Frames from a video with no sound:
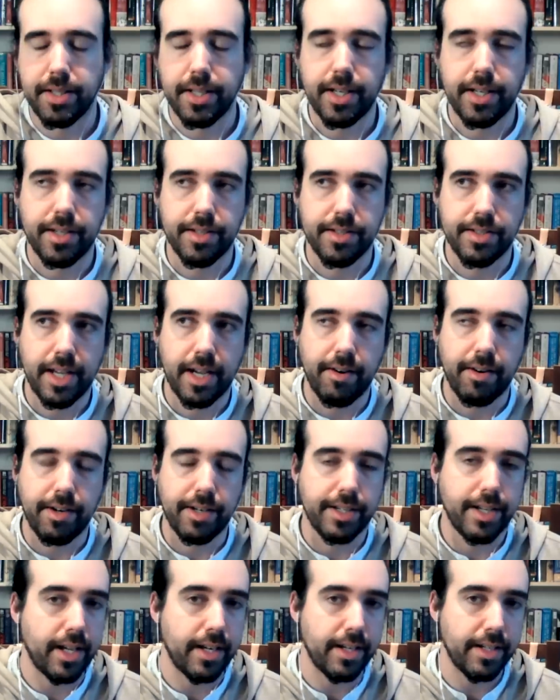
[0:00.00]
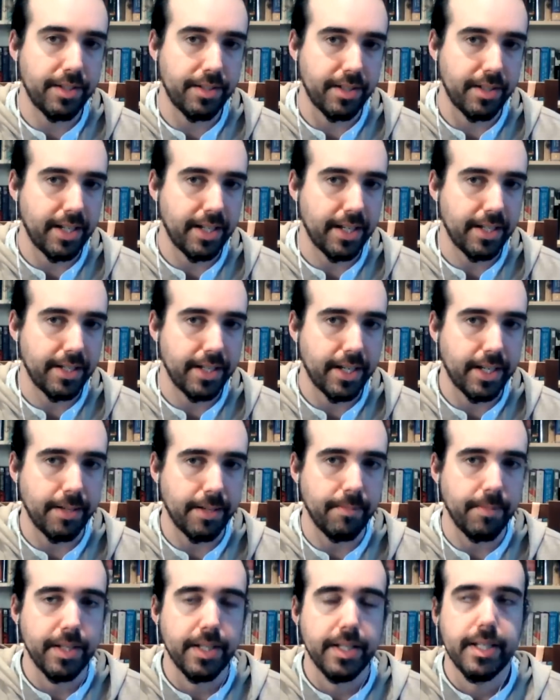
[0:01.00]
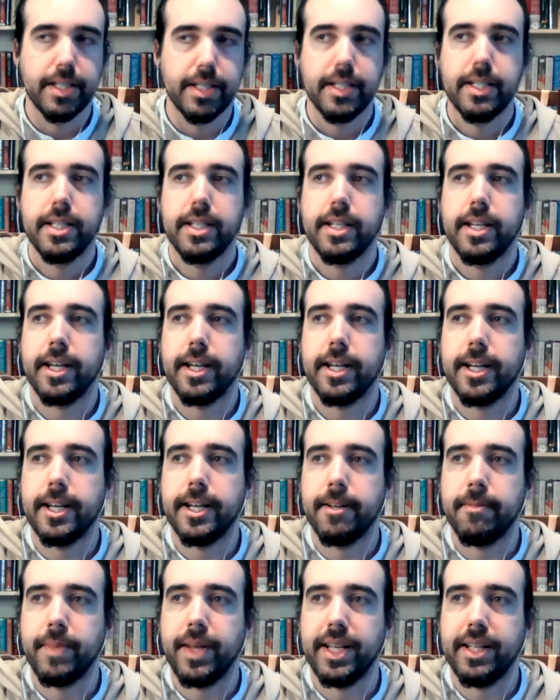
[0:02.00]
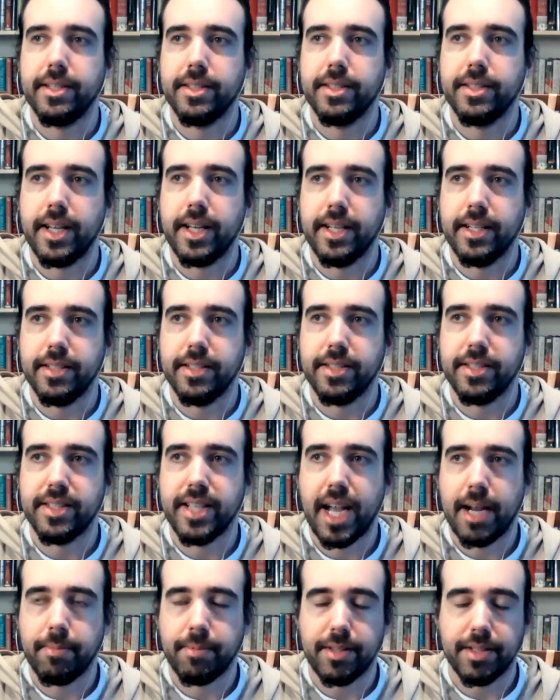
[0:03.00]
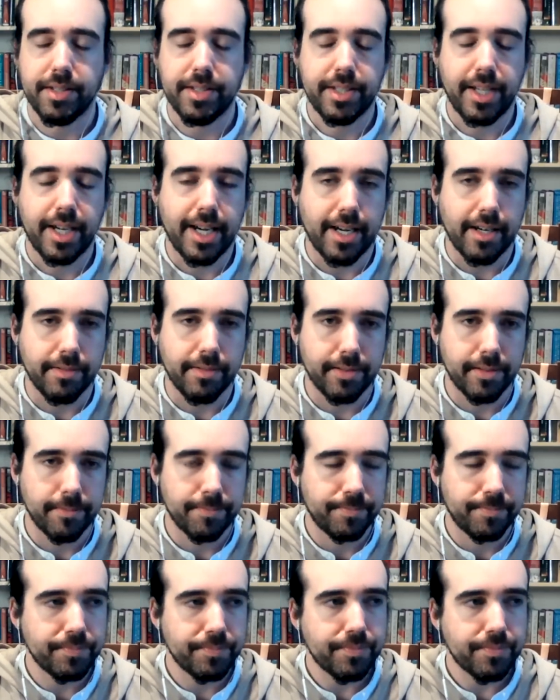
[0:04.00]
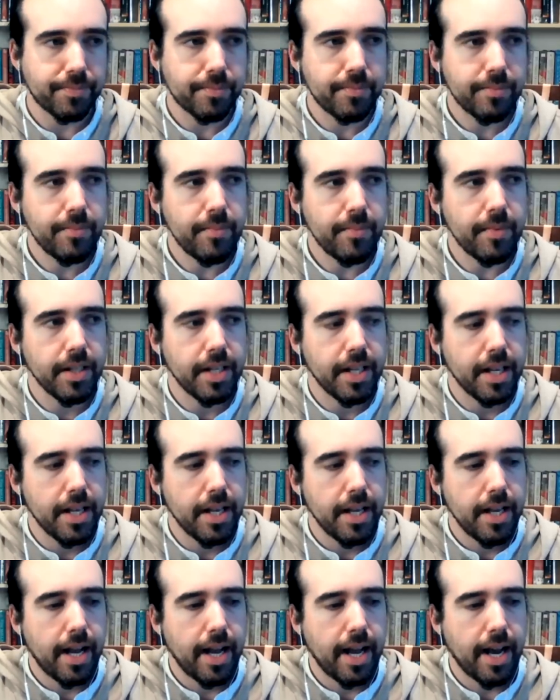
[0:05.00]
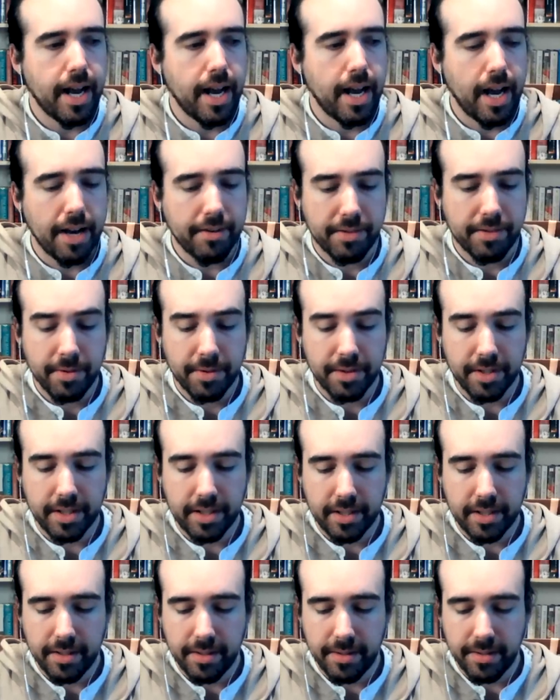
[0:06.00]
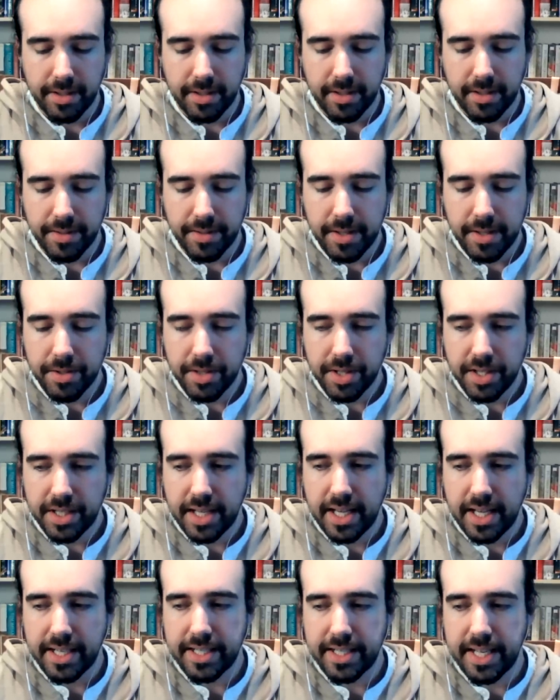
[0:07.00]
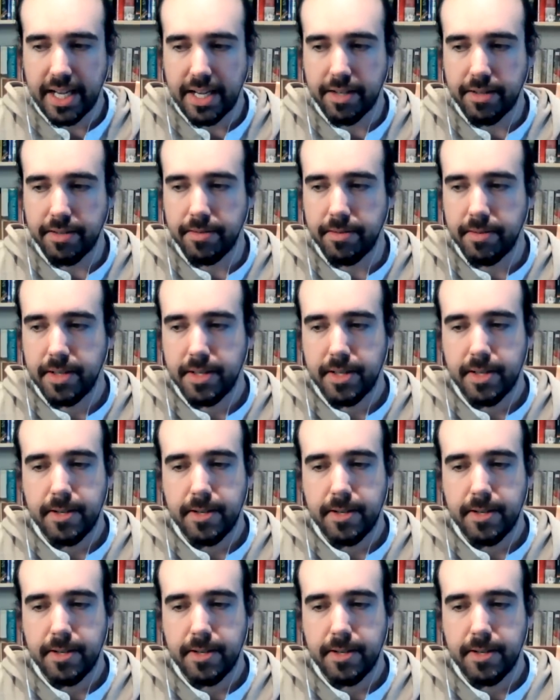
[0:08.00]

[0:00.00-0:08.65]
Gurkhas carried colours at that time, um, and and snapped the staff. Uh, after all the all the confusion died down,